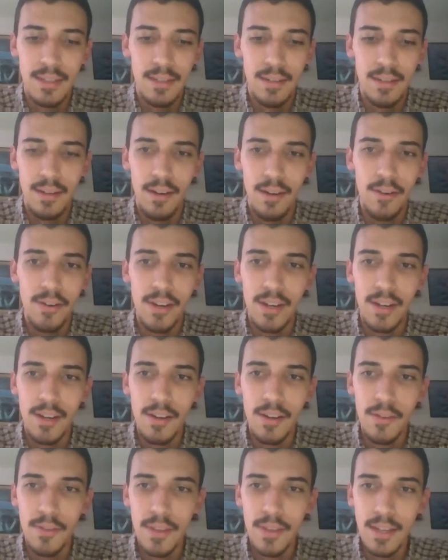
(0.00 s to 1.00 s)
learning
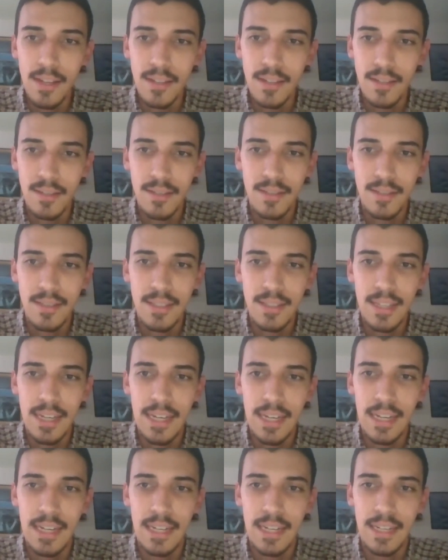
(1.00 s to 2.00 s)
new things.
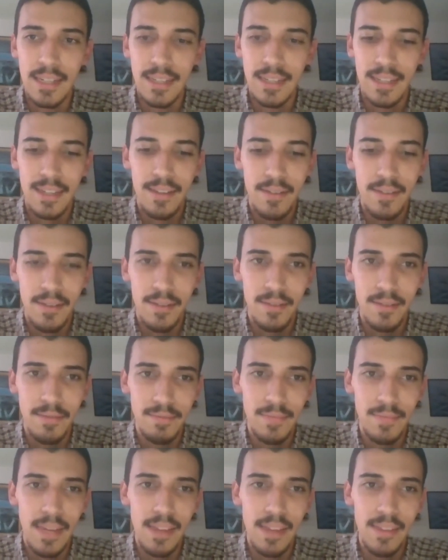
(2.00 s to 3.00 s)

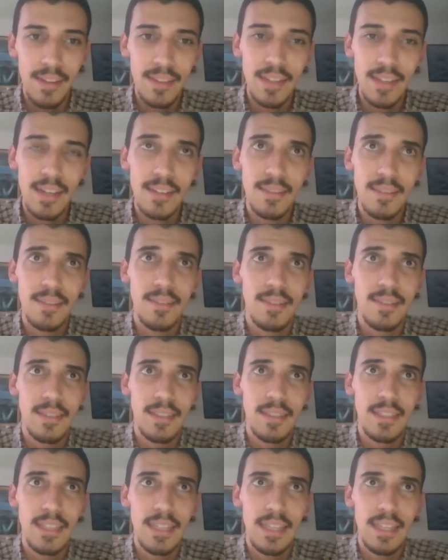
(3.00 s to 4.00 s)
I think that
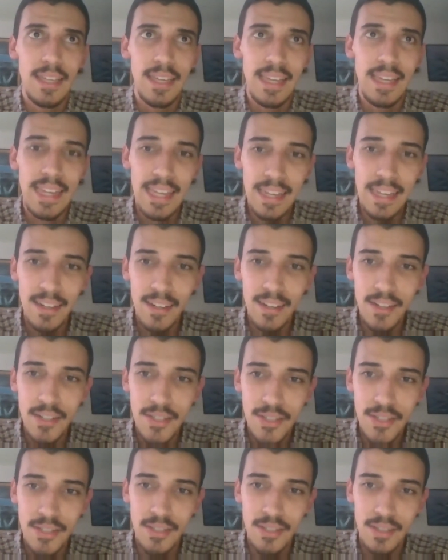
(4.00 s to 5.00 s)
in
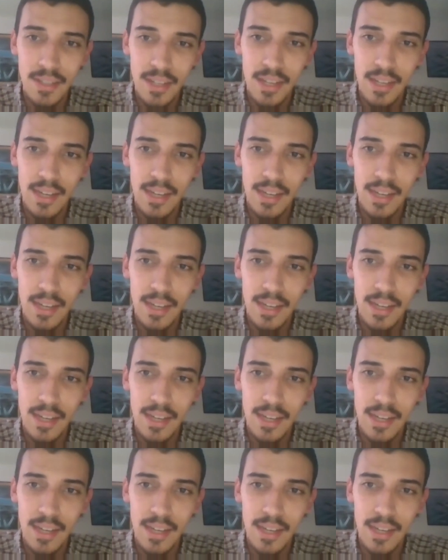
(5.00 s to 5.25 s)
English,